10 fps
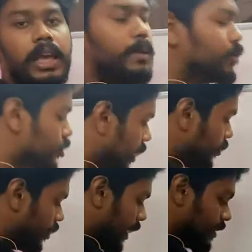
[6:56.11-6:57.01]

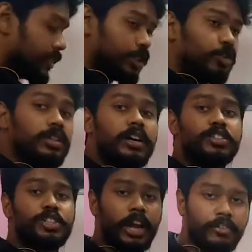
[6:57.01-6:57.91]
Hemozoin will do the
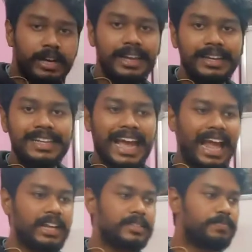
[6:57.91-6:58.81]
shivering
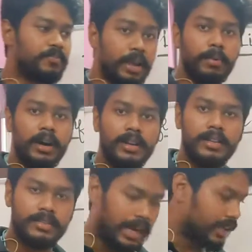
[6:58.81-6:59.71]
and
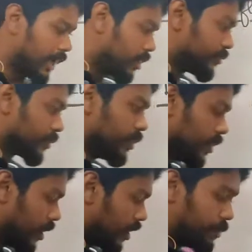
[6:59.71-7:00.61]
fever, that kind of
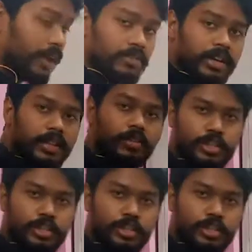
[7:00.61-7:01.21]
behavior they will